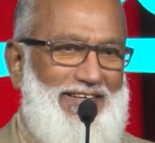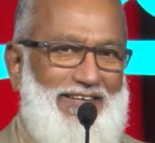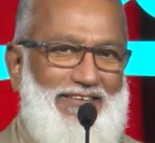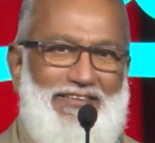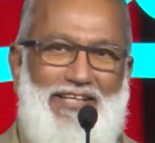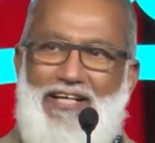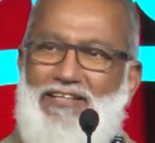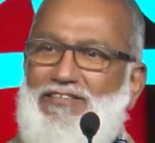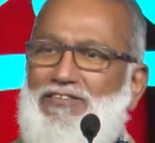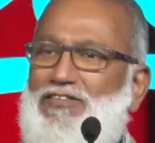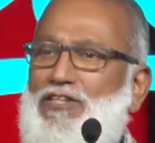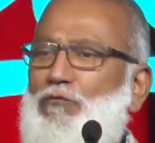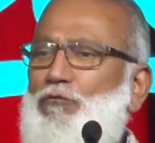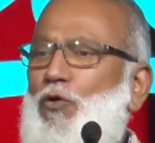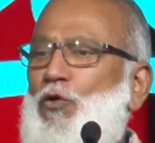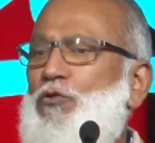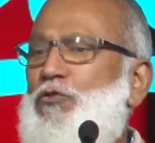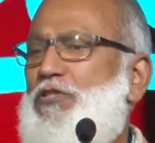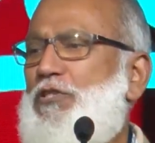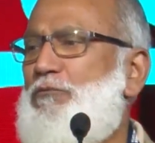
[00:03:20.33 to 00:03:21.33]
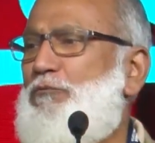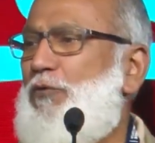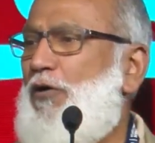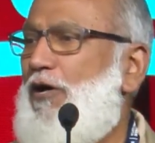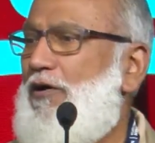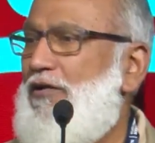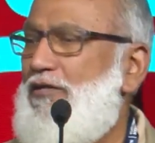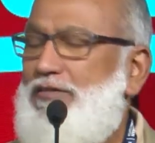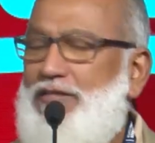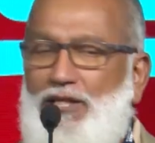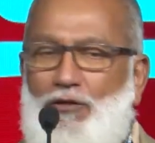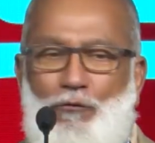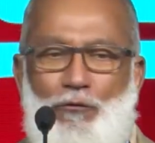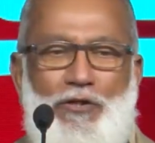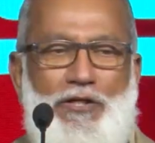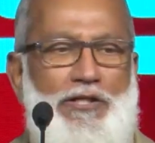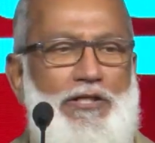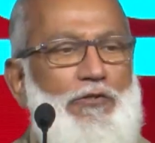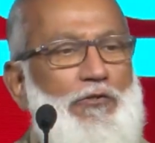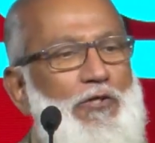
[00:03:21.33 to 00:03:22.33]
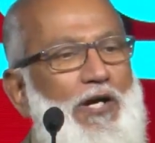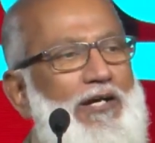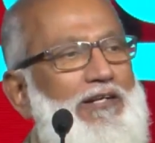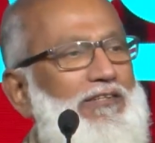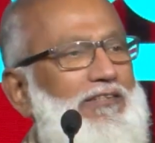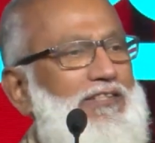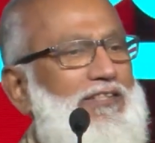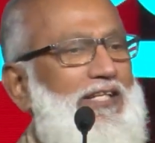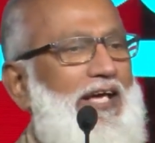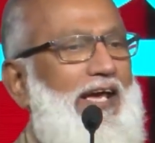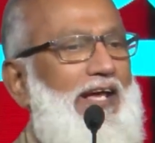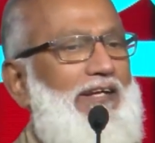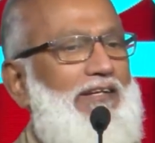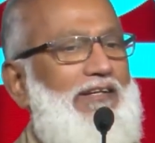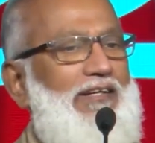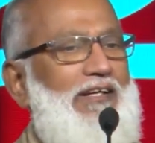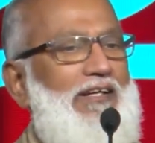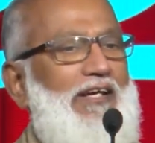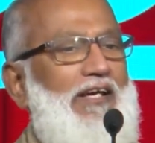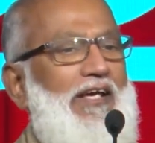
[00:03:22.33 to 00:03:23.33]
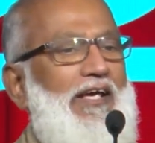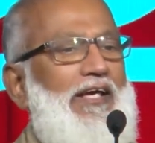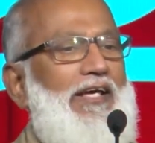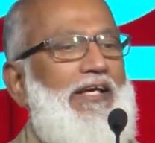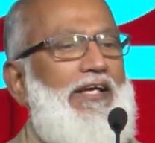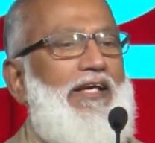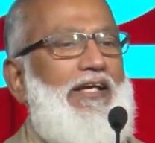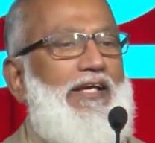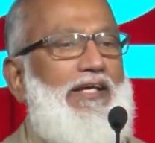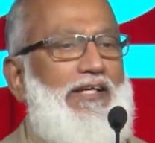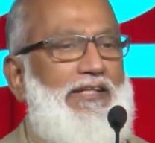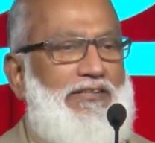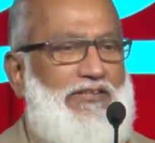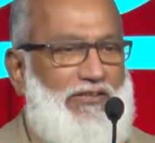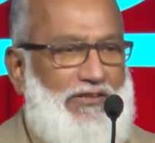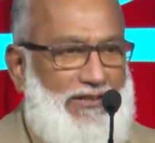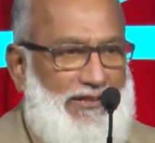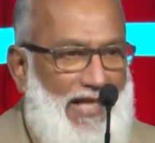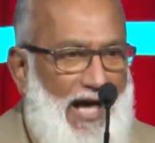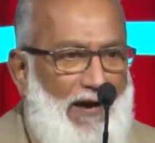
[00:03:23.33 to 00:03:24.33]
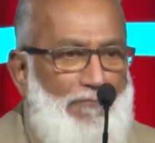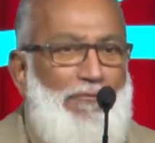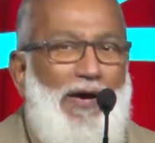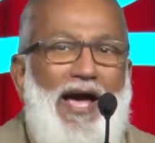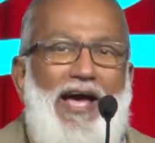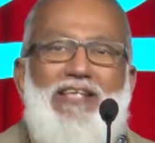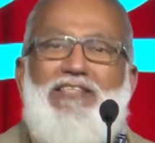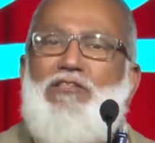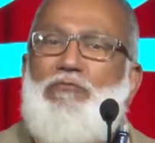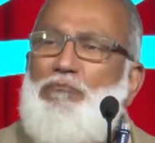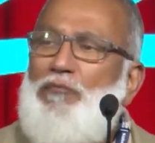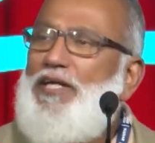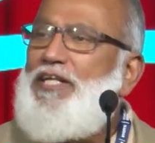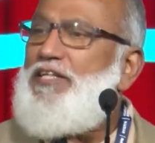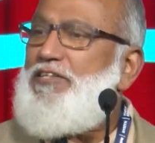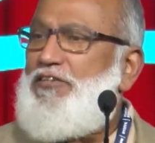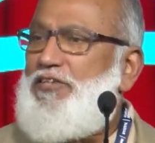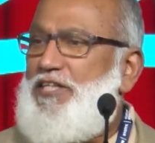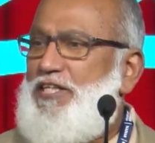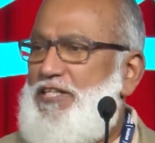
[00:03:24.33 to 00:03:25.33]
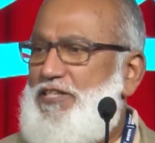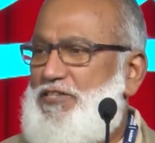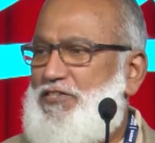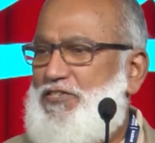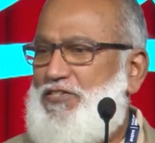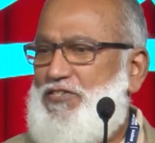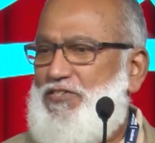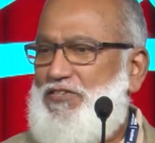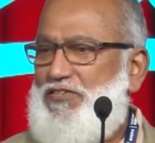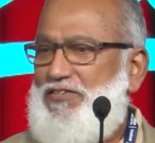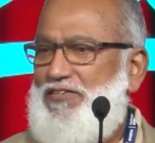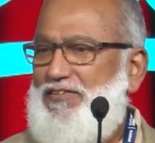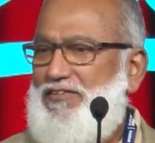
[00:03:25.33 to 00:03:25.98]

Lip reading: That is the most important thing we need to understand. Islam has many things,